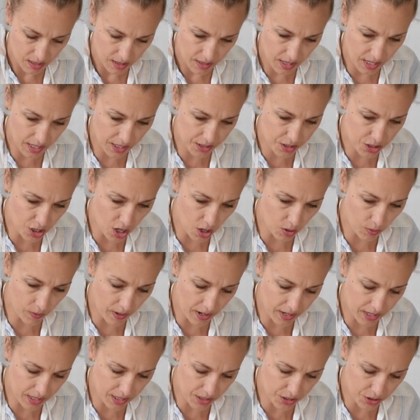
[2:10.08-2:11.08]
that it's
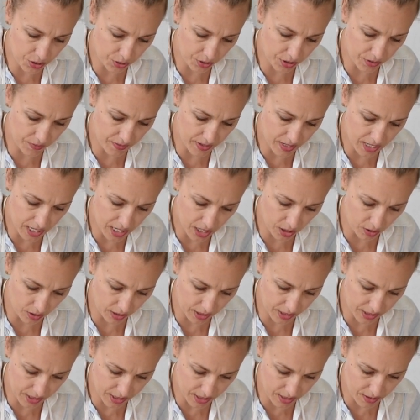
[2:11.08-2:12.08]
already sort of
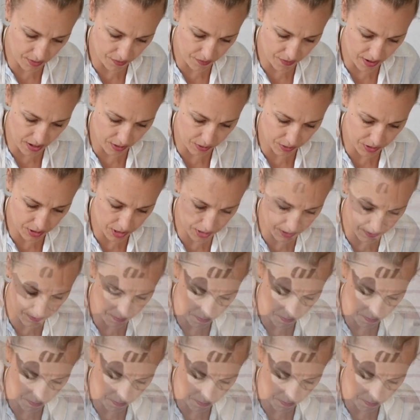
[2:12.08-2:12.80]
adhering to the felt.